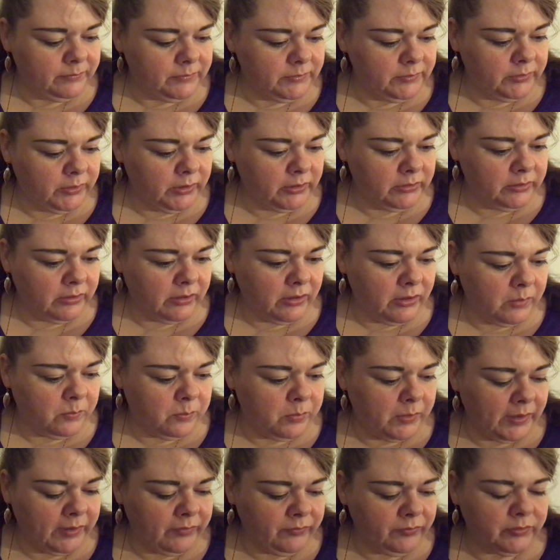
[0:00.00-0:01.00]
We've got the card
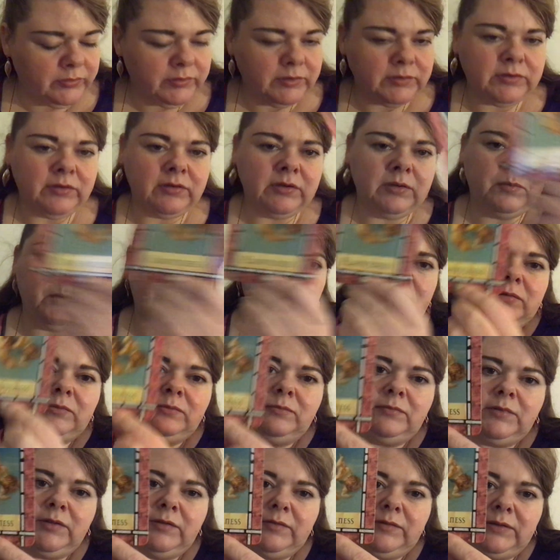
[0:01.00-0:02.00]
playfulness on the
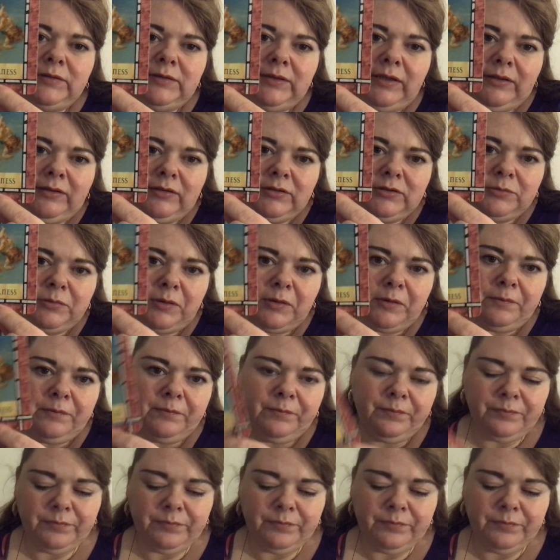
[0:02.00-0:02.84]
bottom of the deck as well.